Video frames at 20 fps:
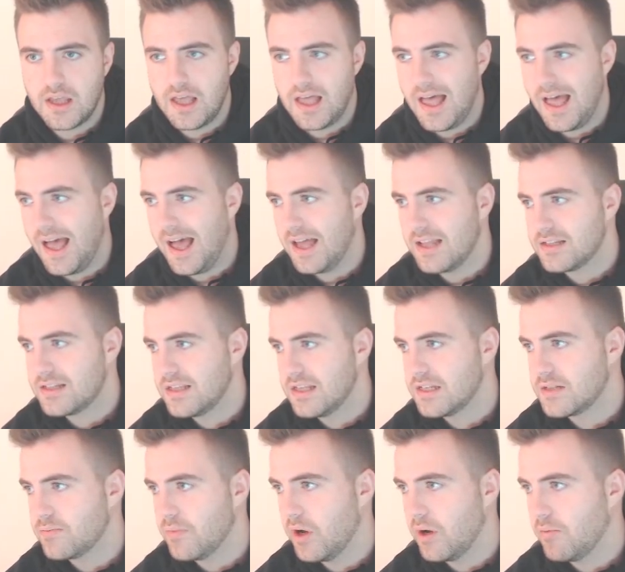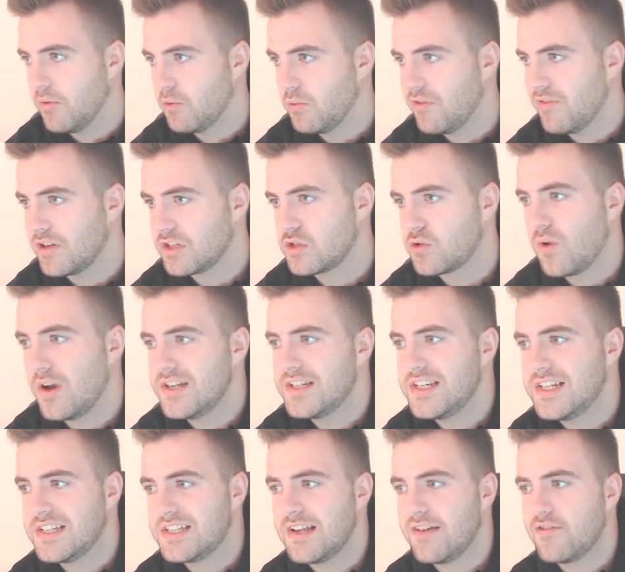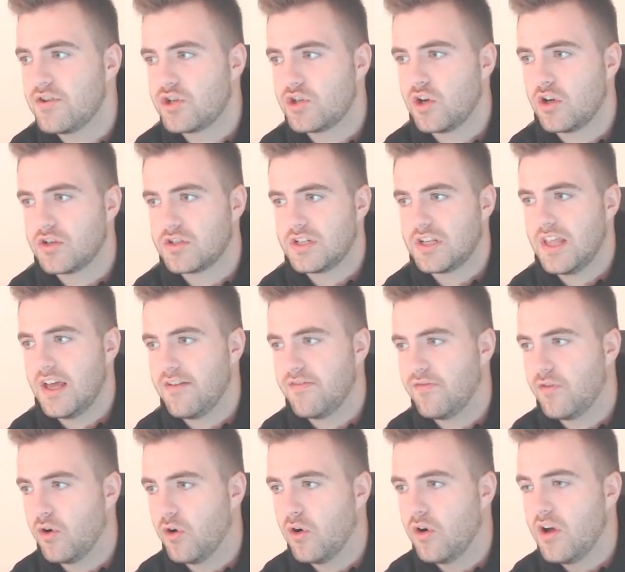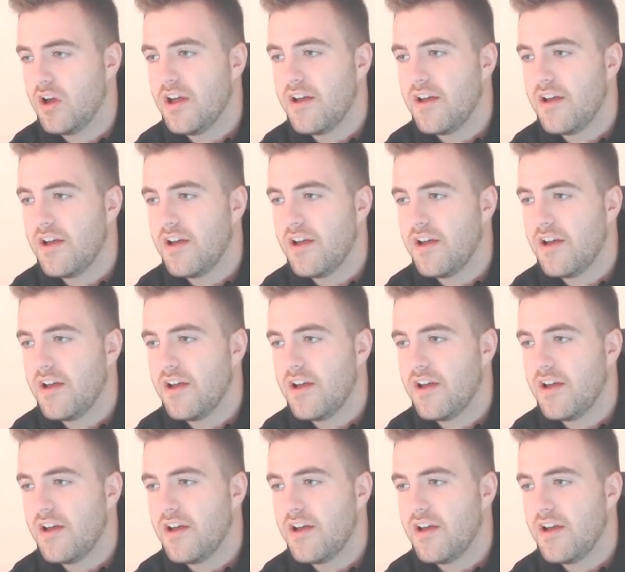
at this moment, we've had 27 shots to their 4.